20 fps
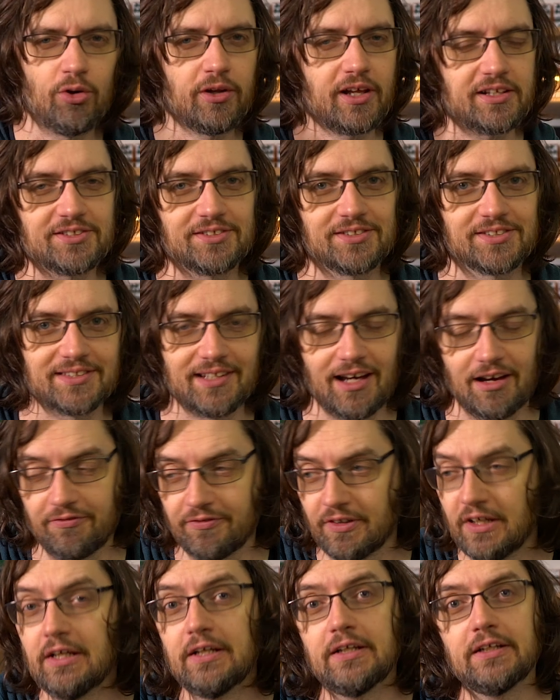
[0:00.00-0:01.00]
all that sort of
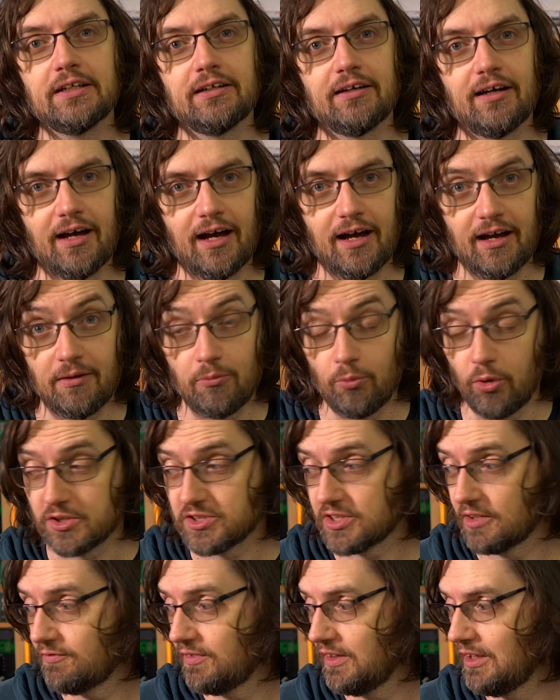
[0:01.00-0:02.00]
stuff.
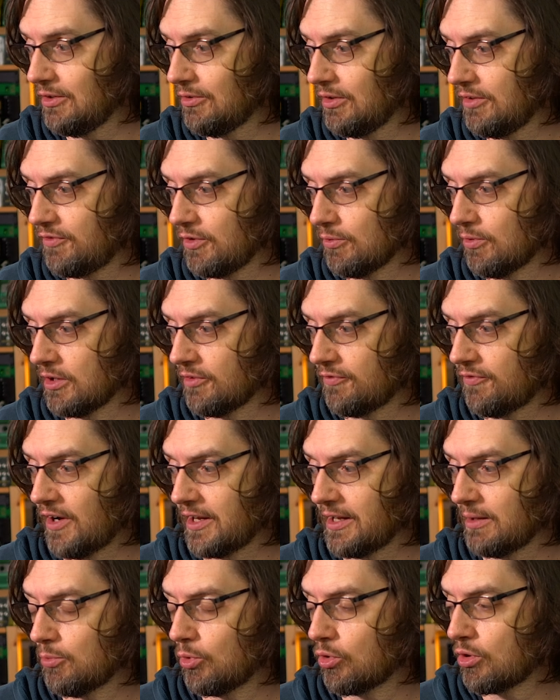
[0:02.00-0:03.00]
Watch that video if you want to
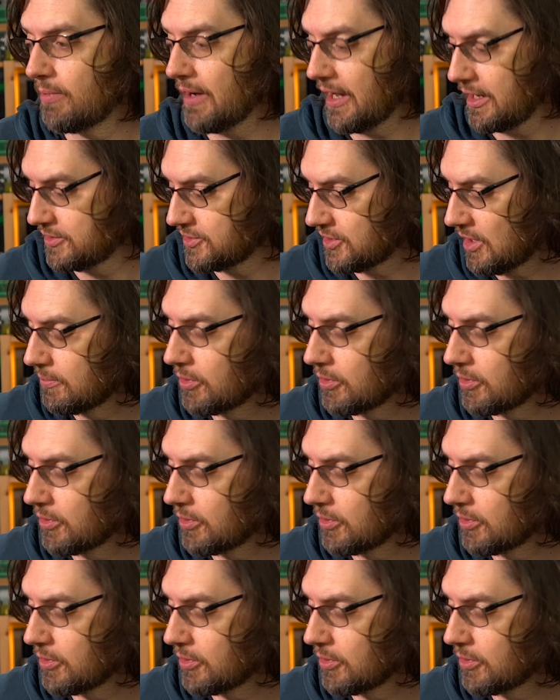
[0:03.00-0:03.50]
find out more about it.